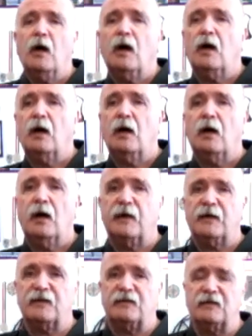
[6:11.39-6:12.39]
Uh,
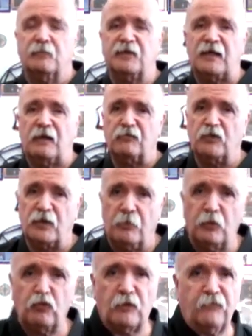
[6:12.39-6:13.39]
again, some styles will
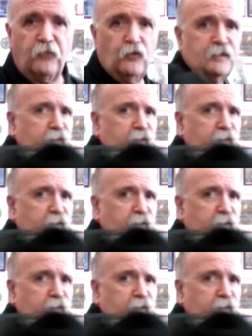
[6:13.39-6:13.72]
come in with a full